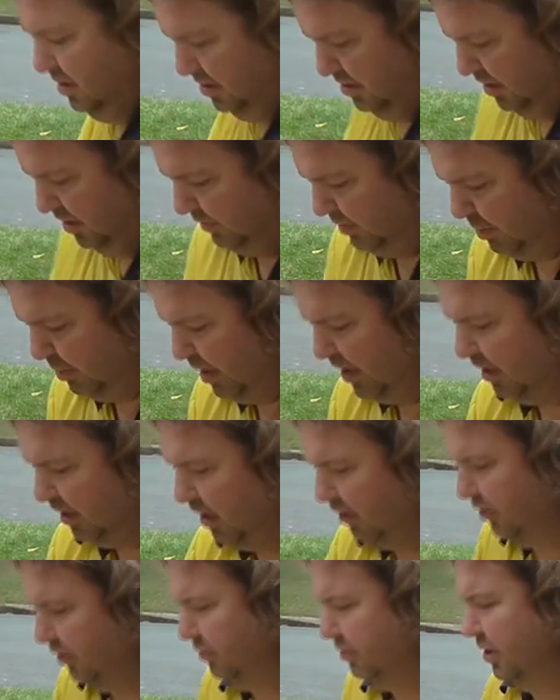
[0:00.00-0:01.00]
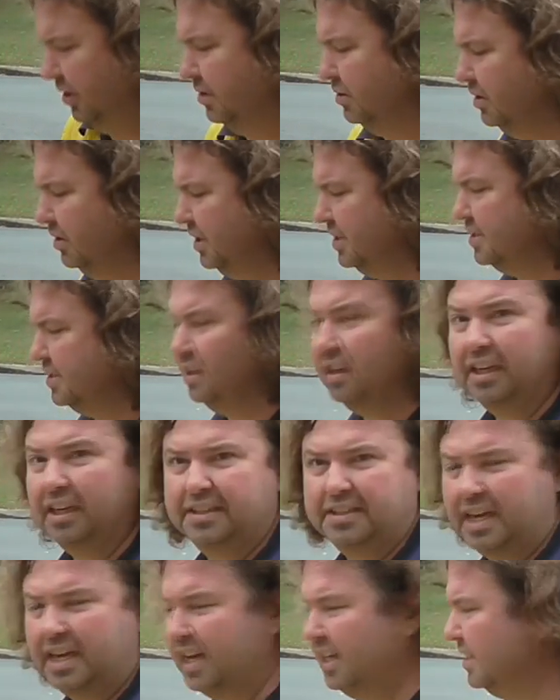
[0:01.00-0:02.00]
sort of about a 3/4
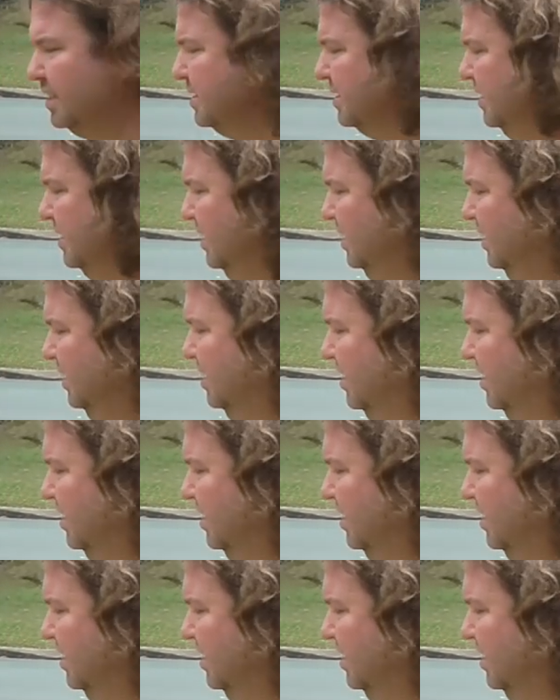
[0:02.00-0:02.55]
size axe,